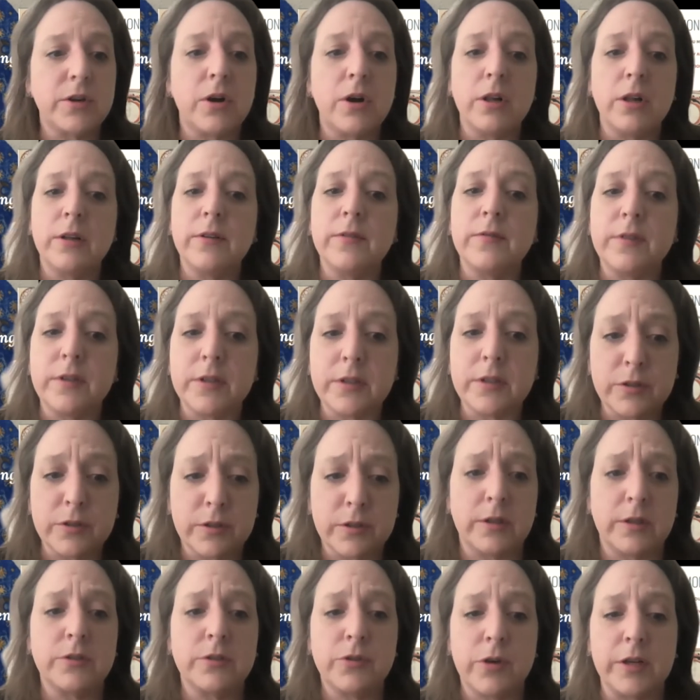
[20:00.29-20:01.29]
all of
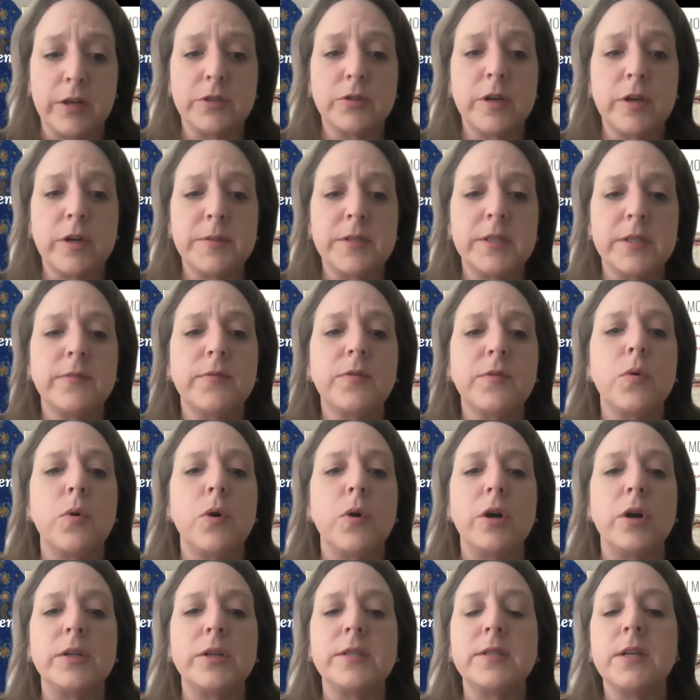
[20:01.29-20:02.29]
the transcriptions, of
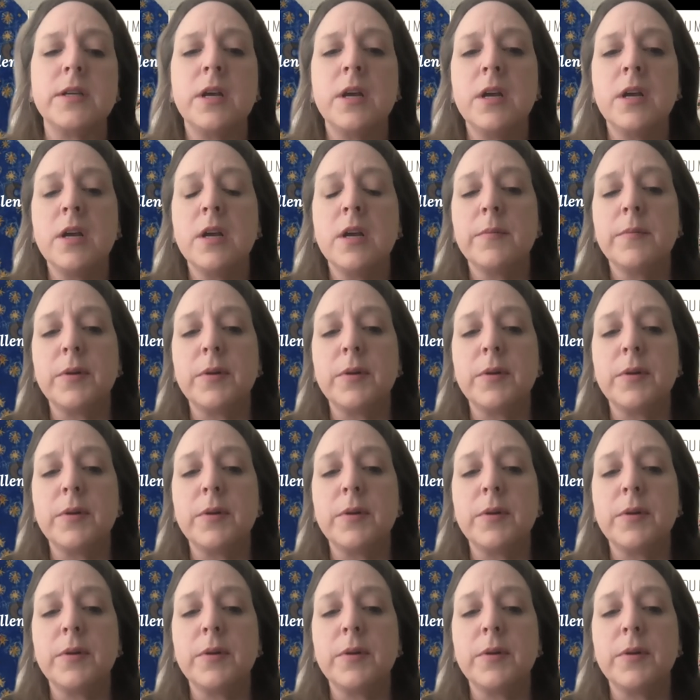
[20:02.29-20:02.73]
course, but